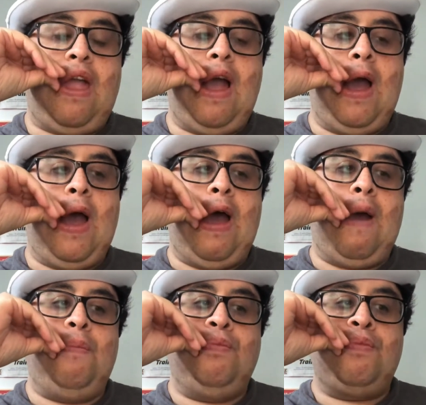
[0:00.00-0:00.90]

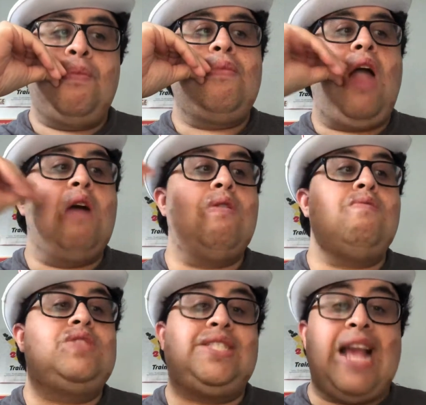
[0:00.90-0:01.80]
I
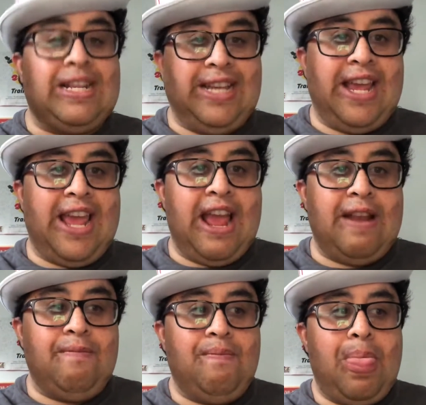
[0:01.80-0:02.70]
went with Sexy
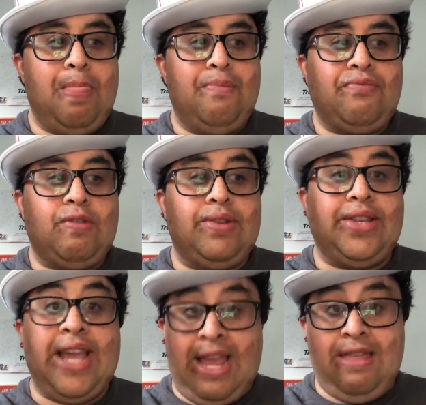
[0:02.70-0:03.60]
again, with
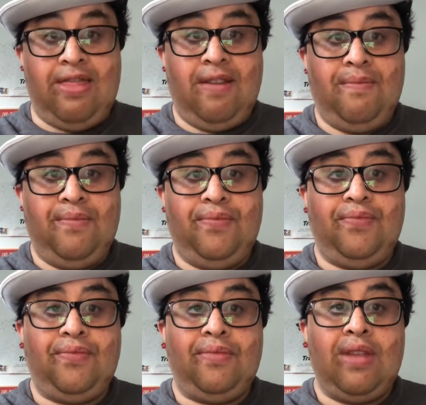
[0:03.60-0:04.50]
Teeth.
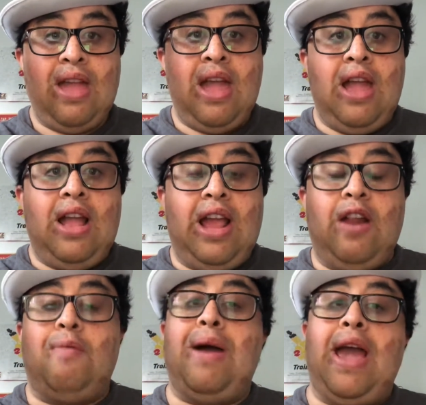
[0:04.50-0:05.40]

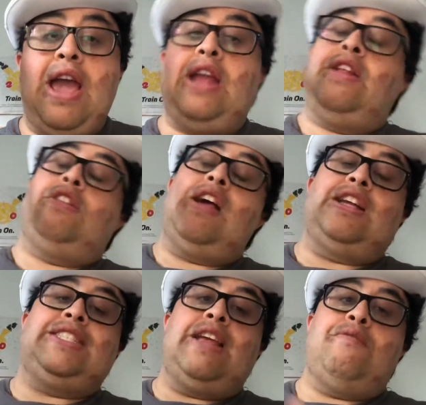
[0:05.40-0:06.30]
Make
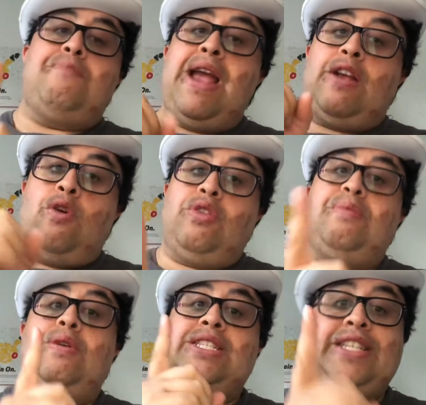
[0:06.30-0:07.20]
all the
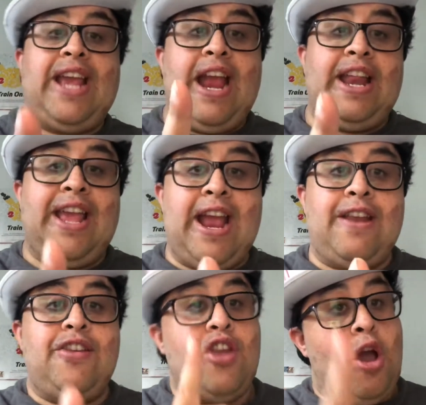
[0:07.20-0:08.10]
boys scared
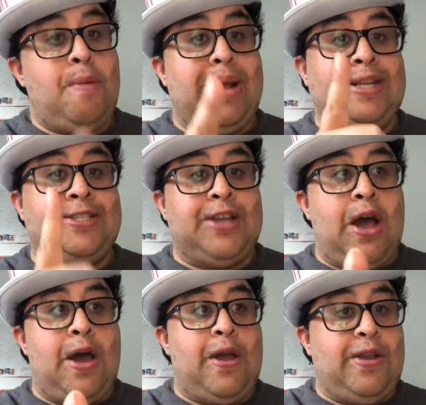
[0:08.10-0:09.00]
again. No means
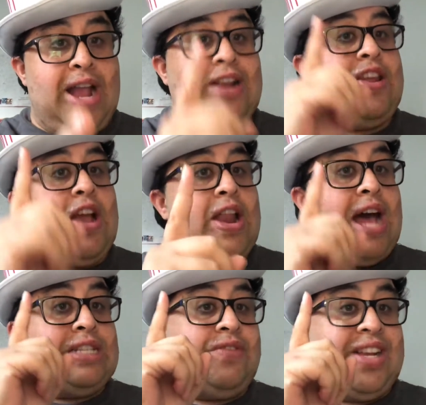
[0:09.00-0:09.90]
no, and you gotta
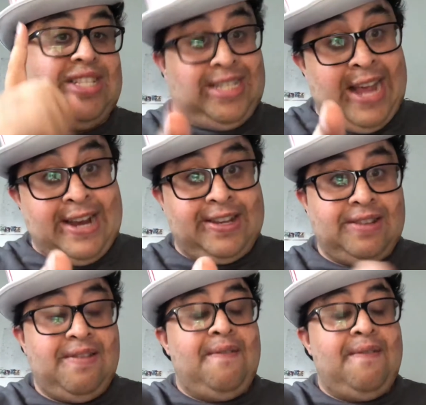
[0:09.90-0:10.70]
ask for consent.